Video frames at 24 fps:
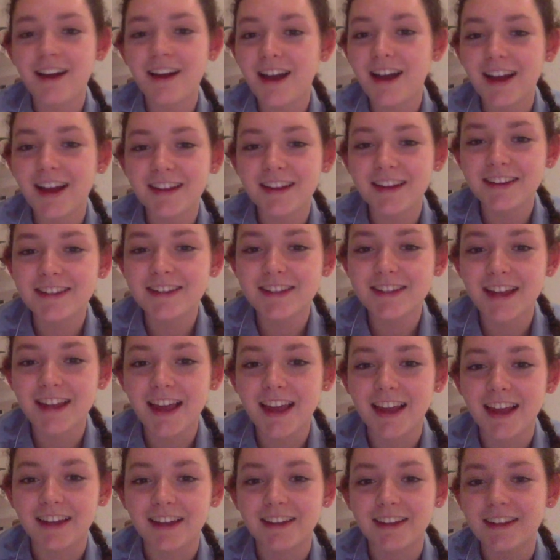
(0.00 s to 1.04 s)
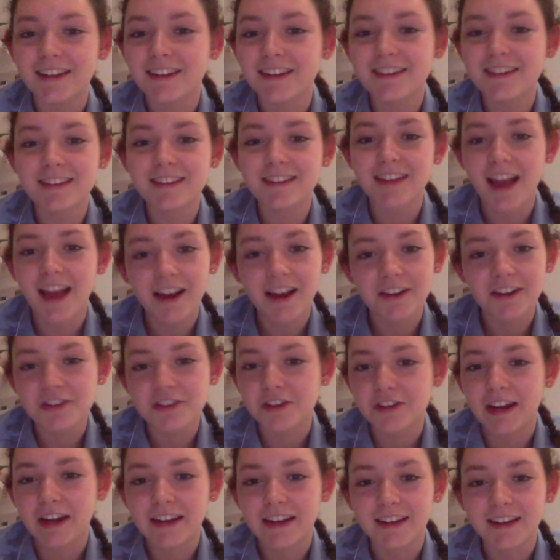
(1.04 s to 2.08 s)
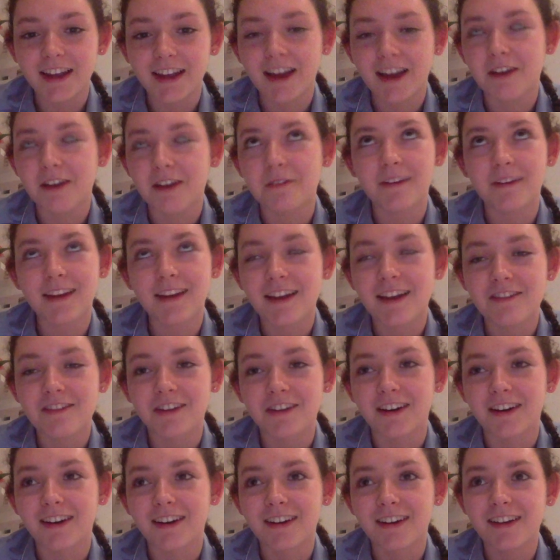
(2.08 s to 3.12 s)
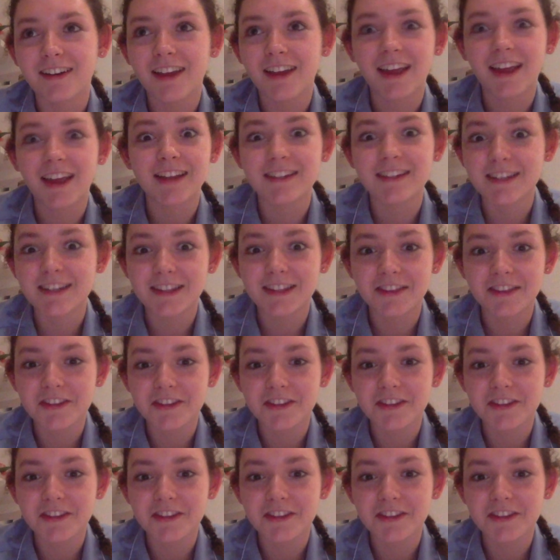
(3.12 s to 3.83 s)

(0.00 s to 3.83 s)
I understand. It's out of trend now, whatever. It did the